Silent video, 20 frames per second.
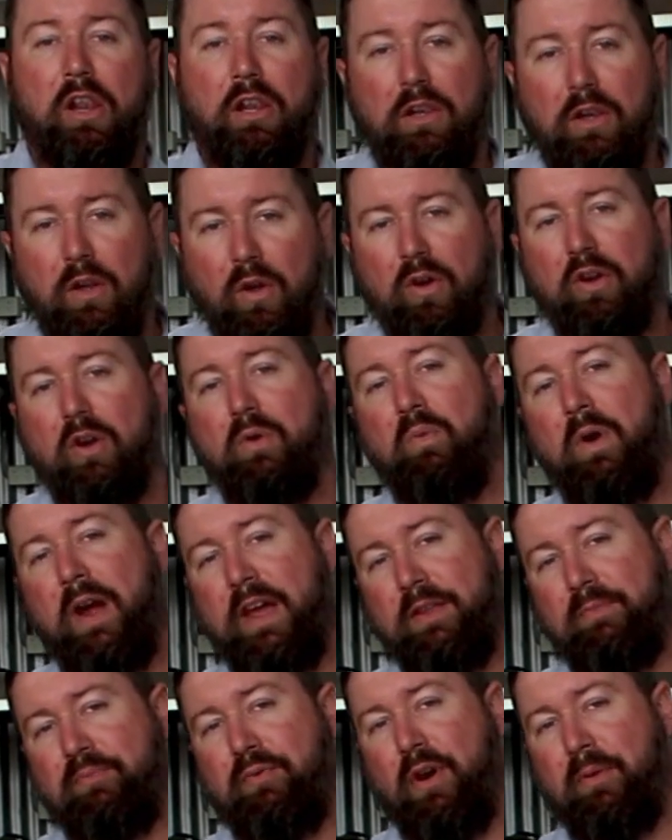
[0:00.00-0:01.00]
look at where
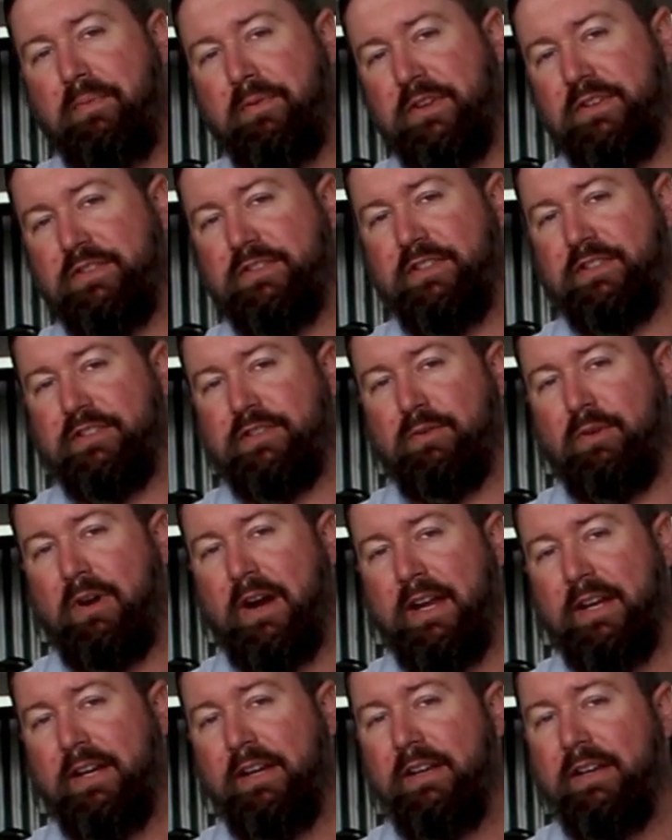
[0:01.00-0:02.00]
the property is
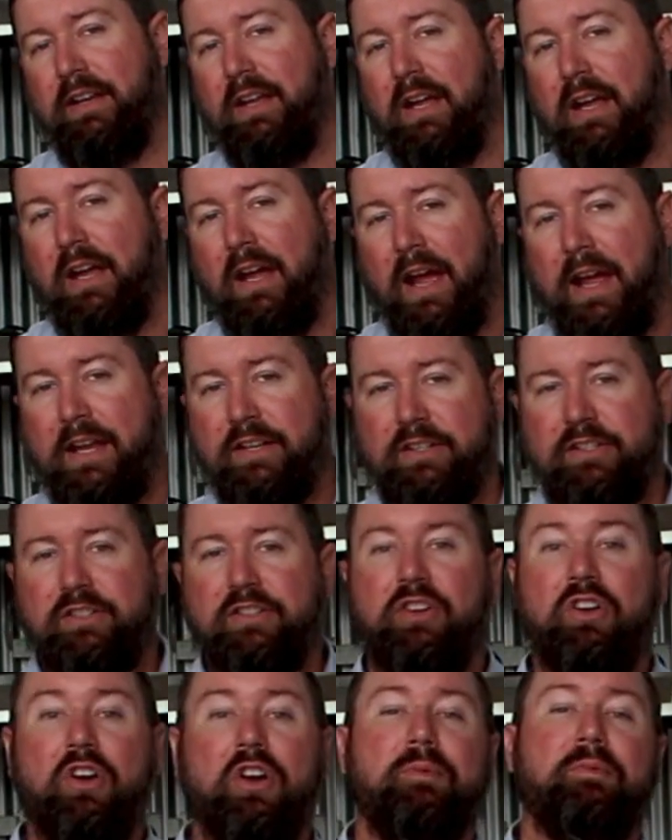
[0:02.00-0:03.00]
situated and
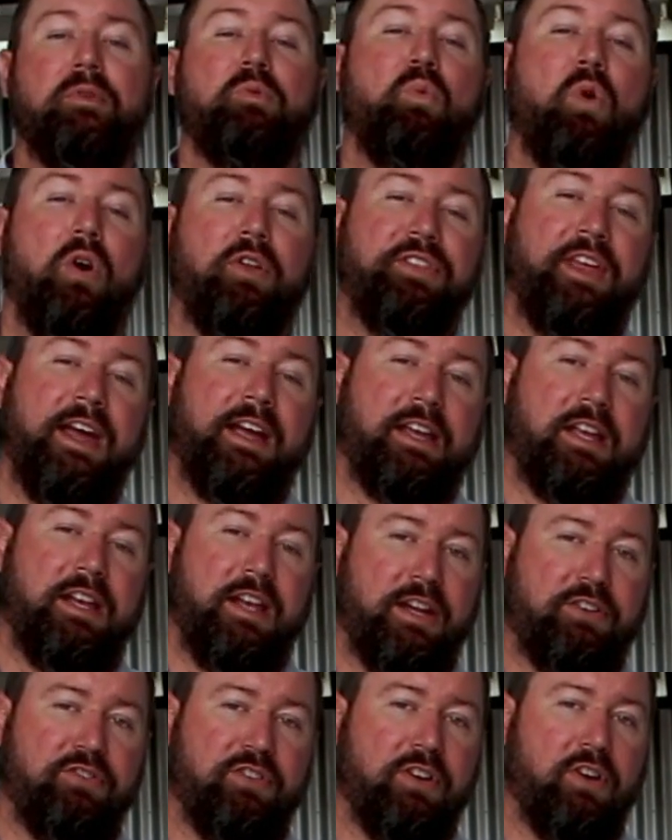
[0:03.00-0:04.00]
determine what that
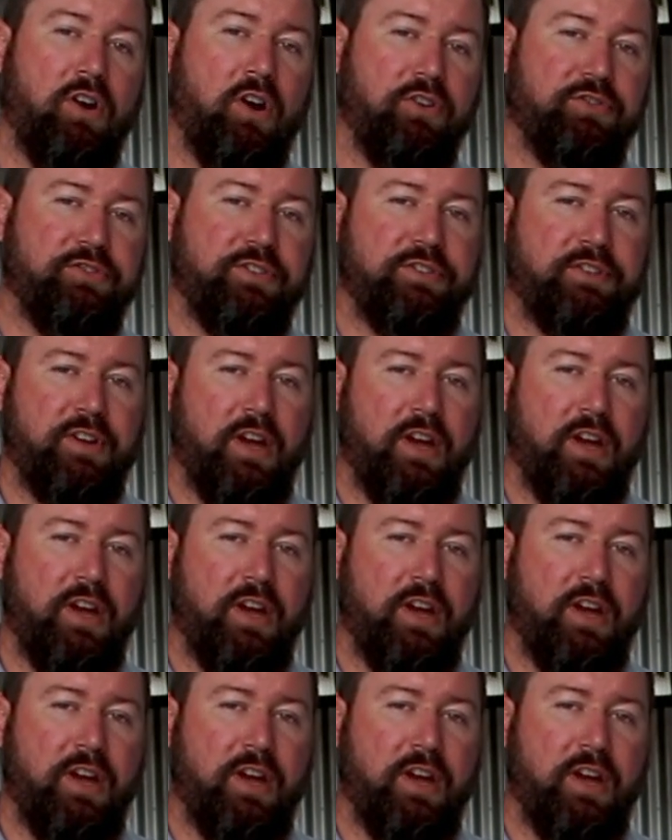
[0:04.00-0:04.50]
connection cost is